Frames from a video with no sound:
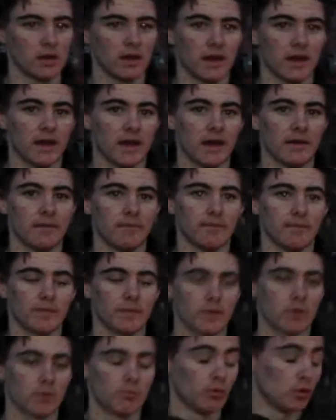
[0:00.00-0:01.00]
Um,
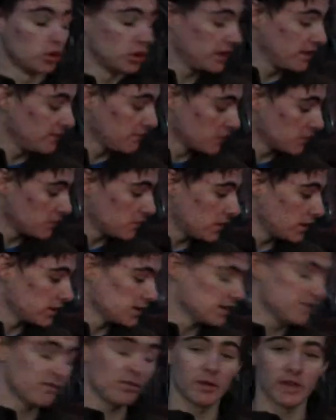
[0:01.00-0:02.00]
but even
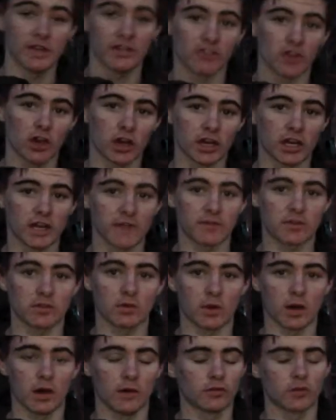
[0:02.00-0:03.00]
even when you're soaking it for
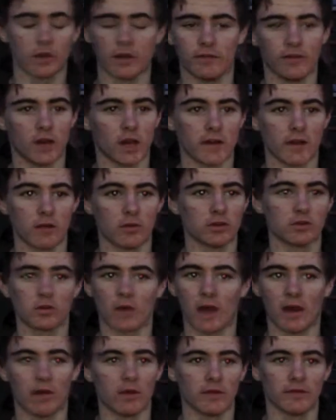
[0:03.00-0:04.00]
12, 24 hours,
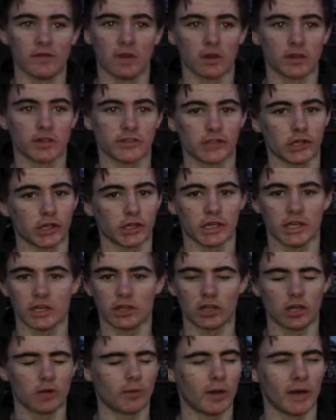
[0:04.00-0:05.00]
however long you're soaking it,
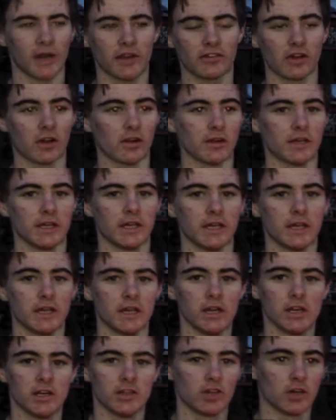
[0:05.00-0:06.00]
don't put any salt in it.
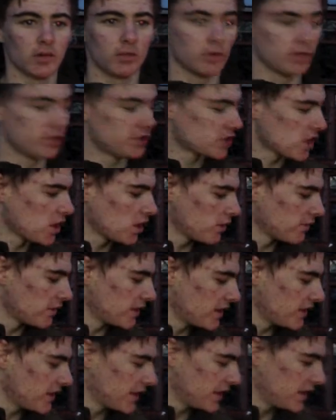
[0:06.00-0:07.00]
Don't put your salt or
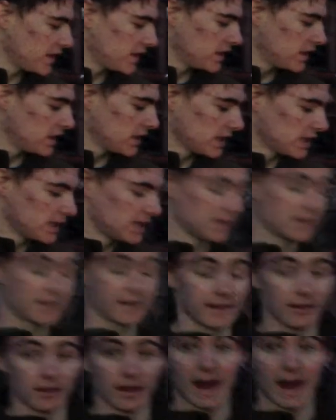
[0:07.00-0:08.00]
anything in it until